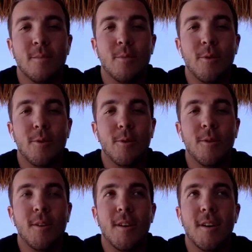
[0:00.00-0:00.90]

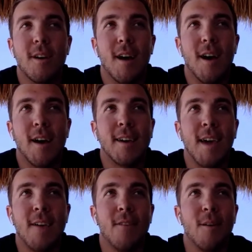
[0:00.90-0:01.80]
brutal. I
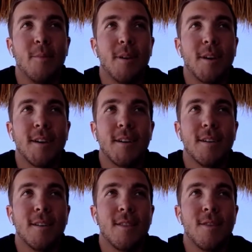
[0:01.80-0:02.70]
gave up like
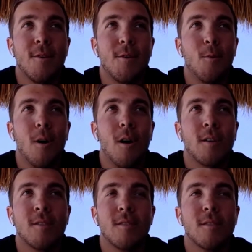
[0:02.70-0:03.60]
30
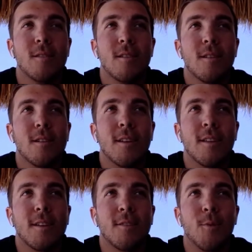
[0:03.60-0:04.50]
walks in
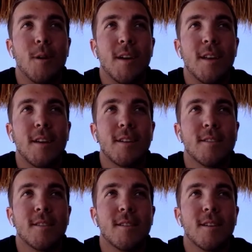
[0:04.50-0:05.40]
like 20
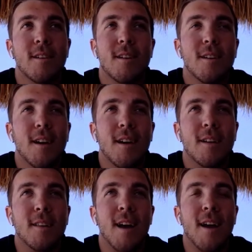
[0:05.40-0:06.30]
innings.
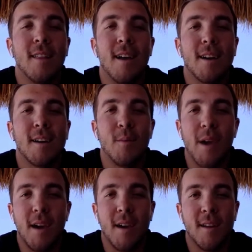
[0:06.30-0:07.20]
Not a lot of
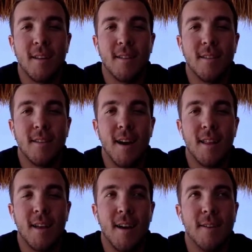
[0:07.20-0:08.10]
command, not
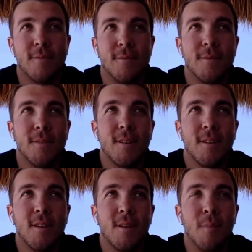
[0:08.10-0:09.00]
a lot of
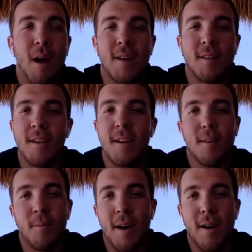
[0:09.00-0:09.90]
moxie
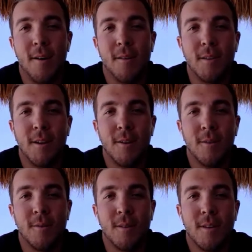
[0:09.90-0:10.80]
on the mound, you
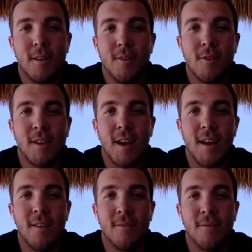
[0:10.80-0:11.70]
know, just
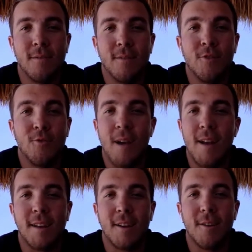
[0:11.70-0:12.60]
kind of
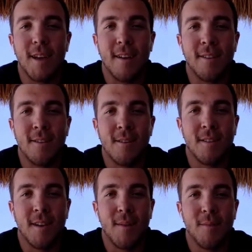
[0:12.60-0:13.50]
dreaded going out there
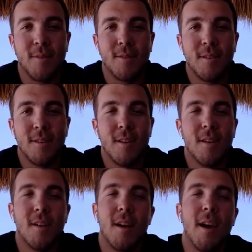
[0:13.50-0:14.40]
at times.
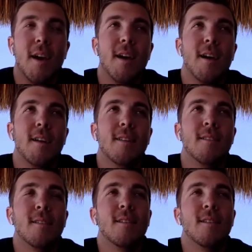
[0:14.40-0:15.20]
And